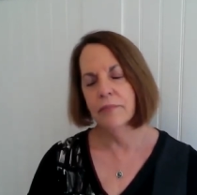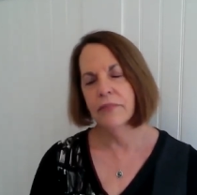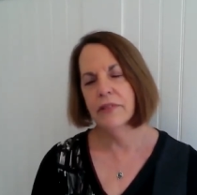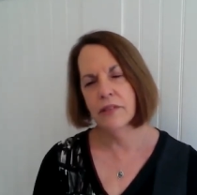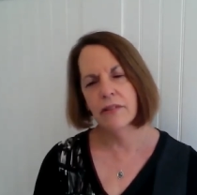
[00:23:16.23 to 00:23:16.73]

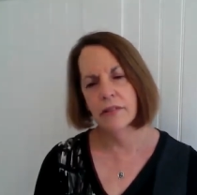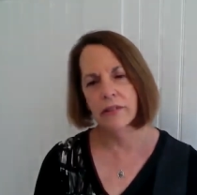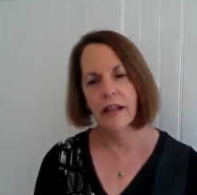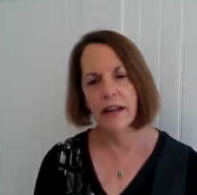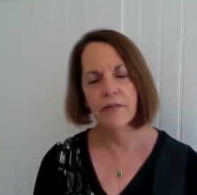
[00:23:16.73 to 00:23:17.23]
um,
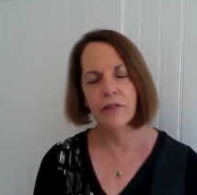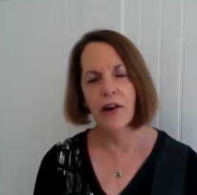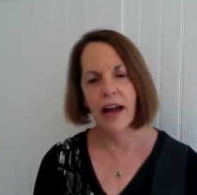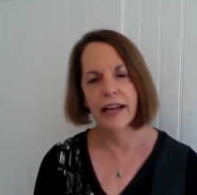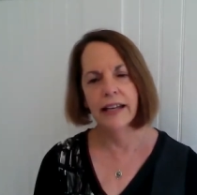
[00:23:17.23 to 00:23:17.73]
so there's a
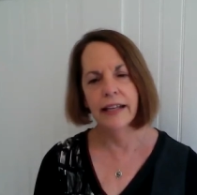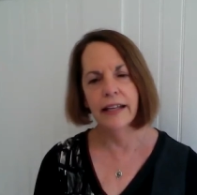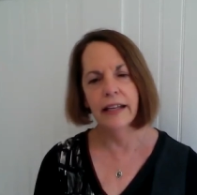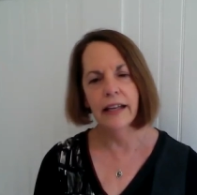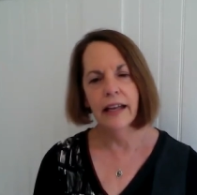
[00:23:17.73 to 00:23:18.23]
lot of
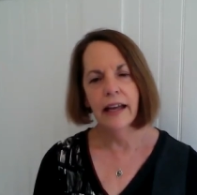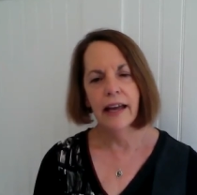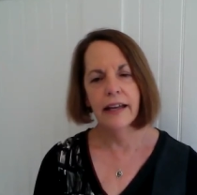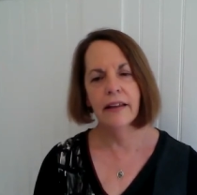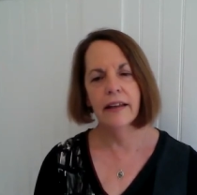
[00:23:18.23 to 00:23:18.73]
variety